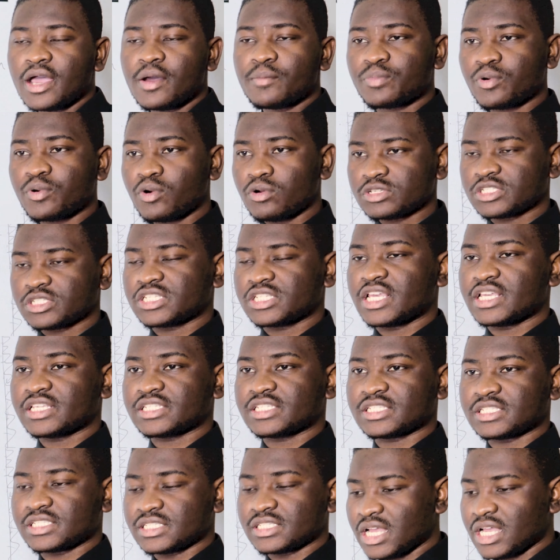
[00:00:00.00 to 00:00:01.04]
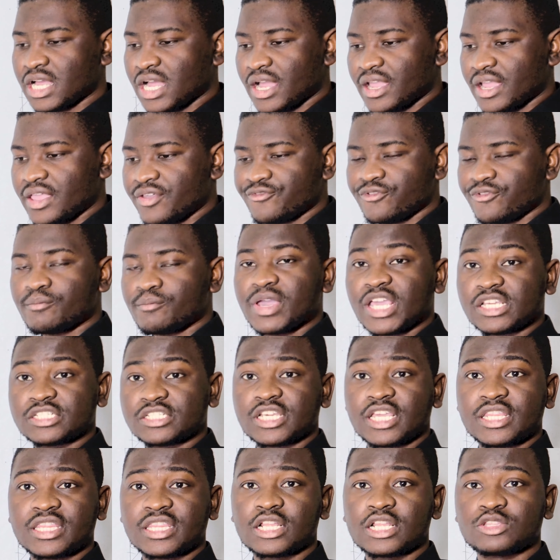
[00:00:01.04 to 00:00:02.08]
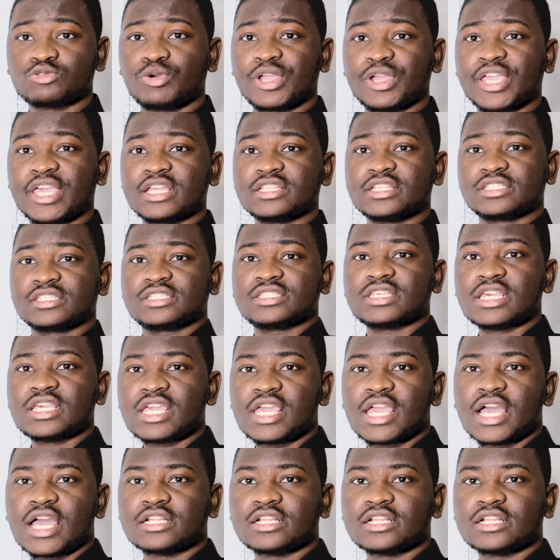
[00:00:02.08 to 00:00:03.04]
process information that we can see,